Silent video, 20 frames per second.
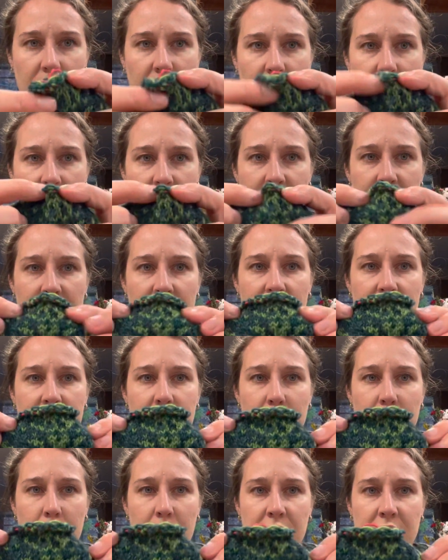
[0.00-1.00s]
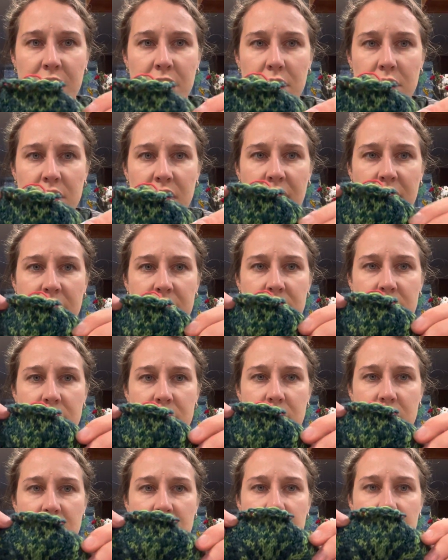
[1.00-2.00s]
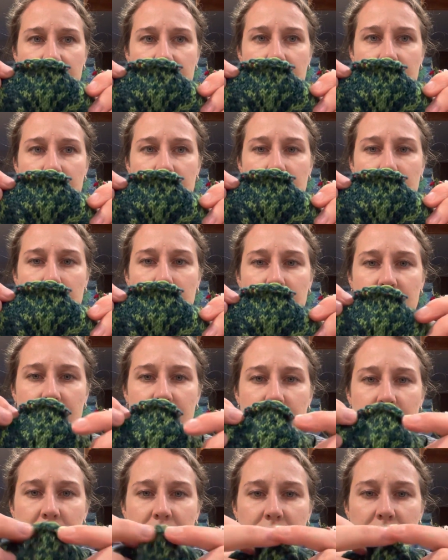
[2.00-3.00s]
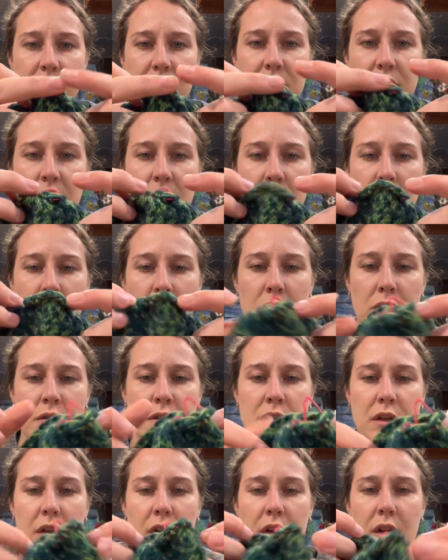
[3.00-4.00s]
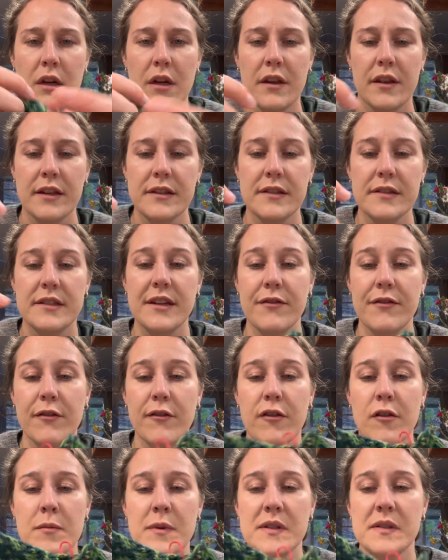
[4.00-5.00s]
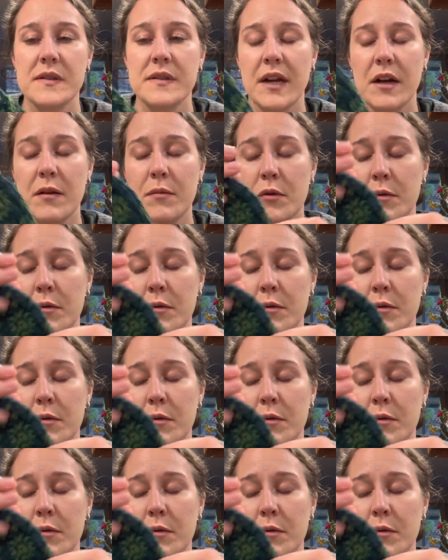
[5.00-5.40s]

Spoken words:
then when you're done, you put those stitches on hold. This is different from a Selbu